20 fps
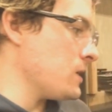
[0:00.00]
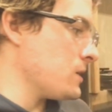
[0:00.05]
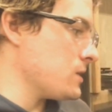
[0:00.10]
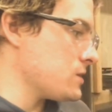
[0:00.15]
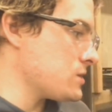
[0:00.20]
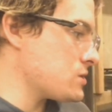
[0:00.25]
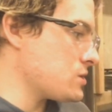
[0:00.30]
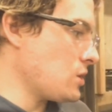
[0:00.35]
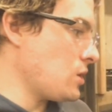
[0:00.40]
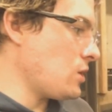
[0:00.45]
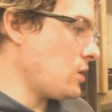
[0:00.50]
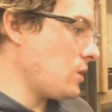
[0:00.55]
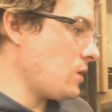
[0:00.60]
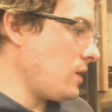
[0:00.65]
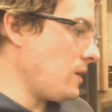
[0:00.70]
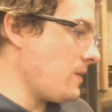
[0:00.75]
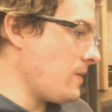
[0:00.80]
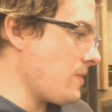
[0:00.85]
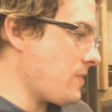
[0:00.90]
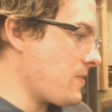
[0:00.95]
So
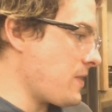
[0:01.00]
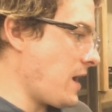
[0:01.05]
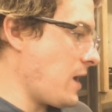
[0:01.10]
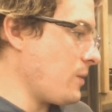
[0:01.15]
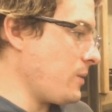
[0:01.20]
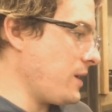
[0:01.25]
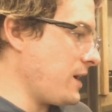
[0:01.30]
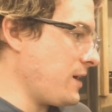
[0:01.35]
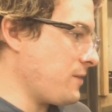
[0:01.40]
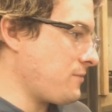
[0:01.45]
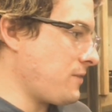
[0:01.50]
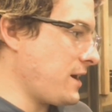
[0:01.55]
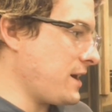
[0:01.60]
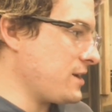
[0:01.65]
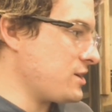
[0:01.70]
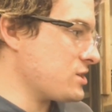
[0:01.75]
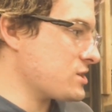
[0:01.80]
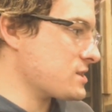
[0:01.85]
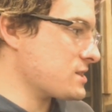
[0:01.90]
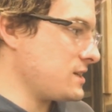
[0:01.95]
that way I find
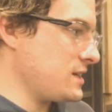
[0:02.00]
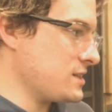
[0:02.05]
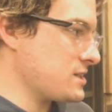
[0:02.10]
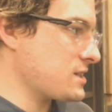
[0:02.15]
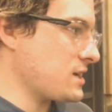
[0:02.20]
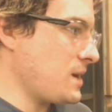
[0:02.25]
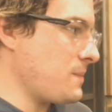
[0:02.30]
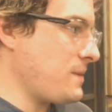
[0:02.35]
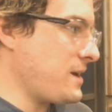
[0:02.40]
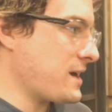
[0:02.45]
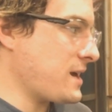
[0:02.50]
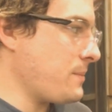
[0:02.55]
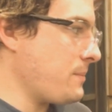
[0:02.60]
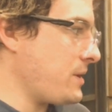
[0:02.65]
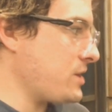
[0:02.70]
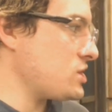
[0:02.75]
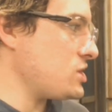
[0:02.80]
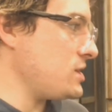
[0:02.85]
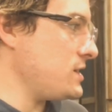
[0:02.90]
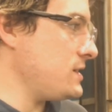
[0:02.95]
it's going to make it much
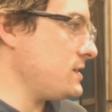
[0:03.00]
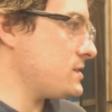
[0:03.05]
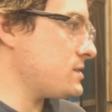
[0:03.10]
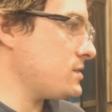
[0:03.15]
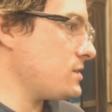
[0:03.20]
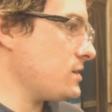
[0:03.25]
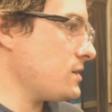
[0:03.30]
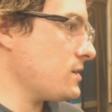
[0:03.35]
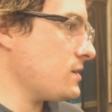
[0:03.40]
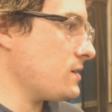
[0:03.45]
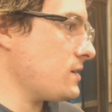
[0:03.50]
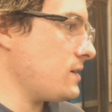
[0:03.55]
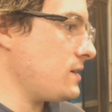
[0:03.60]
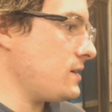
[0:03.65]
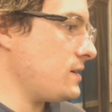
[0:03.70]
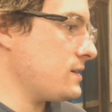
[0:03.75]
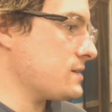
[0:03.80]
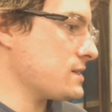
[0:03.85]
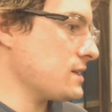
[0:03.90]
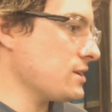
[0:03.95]
easier.
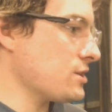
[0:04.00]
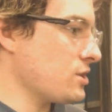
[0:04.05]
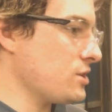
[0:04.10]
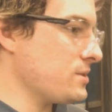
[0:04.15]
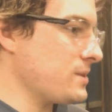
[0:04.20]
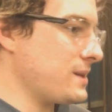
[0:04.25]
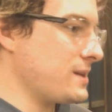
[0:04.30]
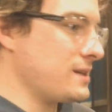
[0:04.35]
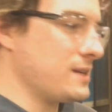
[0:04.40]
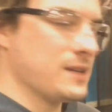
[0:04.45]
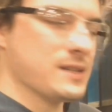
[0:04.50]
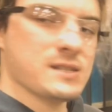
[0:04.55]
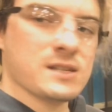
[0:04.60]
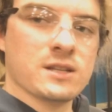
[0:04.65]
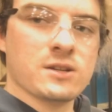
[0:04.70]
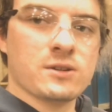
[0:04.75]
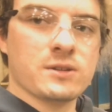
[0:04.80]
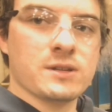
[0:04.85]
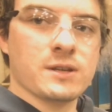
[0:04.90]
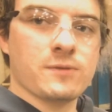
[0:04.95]
It's a
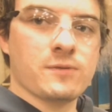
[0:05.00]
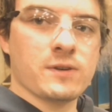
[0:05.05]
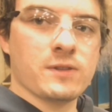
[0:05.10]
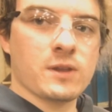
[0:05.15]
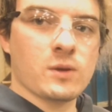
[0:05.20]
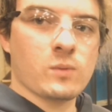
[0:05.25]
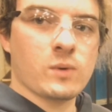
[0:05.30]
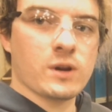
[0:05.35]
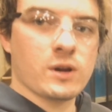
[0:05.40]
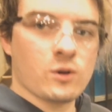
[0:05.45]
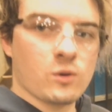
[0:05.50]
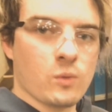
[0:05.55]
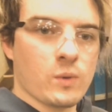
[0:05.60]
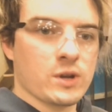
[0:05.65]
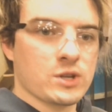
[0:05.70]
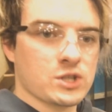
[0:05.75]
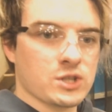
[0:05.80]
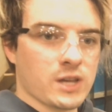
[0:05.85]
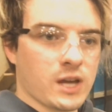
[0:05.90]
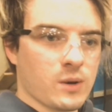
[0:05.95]
little different than what
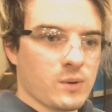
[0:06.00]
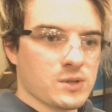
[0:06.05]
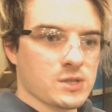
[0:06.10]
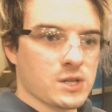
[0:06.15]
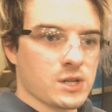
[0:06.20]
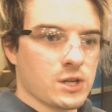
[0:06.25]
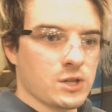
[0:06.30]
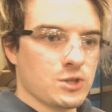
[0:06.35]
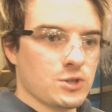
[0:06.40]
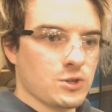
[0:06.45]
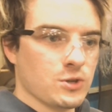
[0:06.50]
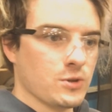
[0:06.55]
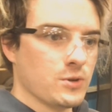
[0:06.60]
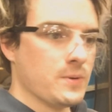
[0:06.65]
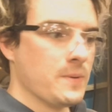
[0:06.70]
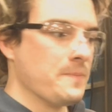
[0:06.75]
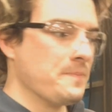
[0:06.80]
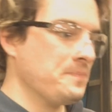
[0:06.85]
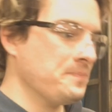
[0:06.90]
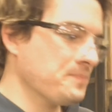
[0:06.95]
originally I was going to do,
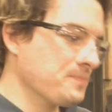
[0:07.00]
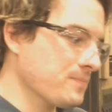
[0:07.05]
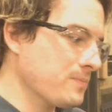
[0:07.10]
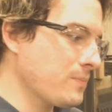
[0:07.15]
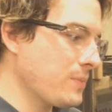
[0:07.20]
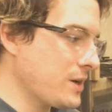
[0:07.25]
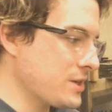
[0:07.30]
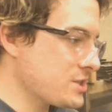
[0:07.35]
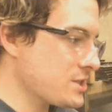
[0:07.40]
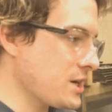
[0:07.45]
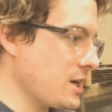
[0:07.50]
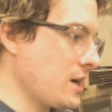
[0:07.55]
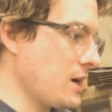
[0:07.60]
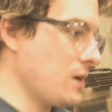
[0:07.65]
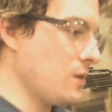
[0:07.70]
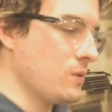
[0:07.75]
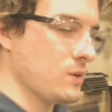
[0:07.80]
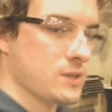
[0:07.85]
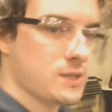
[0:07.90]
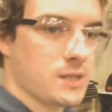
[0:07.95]
but
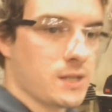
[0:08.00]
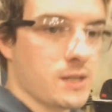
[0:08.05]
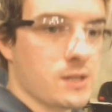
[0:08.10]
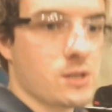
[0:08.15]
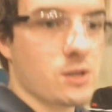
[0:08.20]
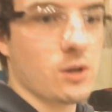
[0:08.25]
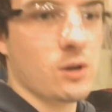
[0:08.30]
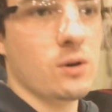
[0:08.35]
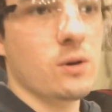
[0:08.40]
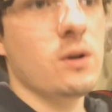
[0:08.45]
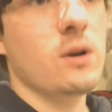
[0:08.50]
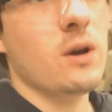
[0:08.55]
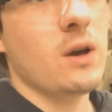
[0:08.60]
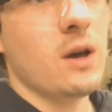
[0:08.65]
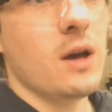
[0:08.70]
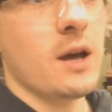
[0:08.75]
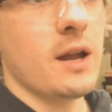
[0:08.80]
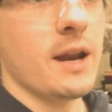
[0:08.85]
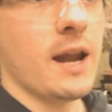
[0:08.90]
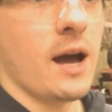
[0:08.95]
we'll see. So
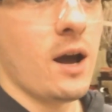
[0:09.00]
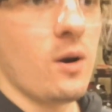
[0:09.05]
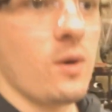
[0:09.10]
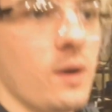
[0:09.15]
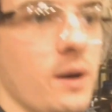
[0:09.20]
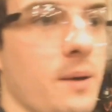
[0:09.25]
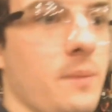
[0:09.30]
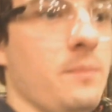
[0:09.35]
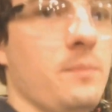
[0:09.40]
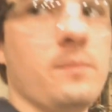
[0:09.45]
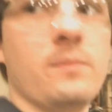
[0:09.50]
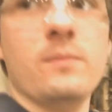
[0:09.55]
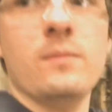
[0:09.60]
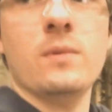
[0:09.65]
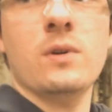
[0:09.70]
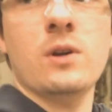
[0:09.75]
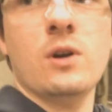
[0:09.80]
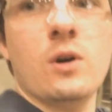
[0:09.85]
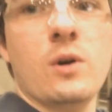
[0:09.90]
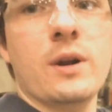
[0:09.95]
now I'm
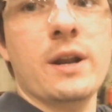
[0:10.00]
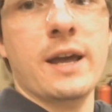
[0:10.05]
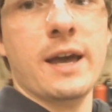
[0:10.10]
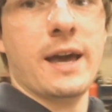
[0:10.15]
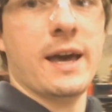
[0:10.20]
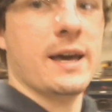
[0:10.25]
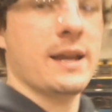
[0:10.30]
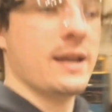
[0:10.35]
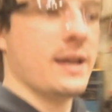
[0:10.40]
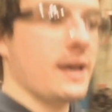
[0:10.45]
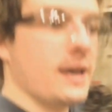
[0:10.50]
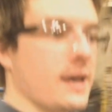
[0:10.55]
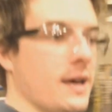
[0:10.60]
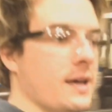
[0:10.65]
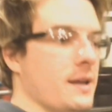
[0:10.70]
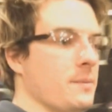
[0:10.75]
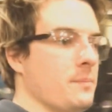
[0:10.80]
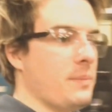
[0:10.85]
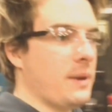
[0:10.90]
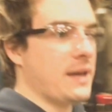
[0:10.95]
going ahead and
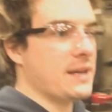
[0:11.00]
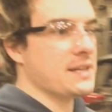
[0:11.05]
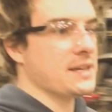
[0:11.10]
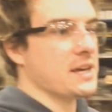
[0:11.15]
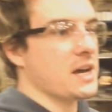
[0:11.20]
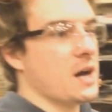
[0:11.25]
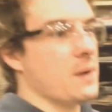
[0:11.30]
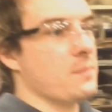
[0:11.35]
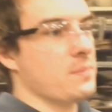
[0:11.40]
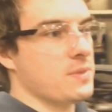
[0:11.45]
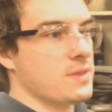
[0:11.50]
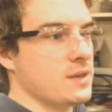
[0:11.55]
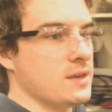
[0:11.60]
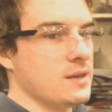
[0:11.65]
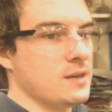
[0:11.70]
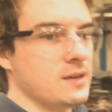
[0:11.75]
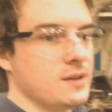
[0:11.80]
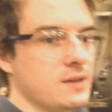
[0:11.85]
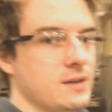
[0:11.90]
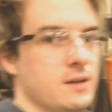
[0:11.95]
bending up
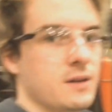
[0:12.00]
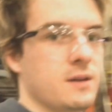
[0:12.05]
the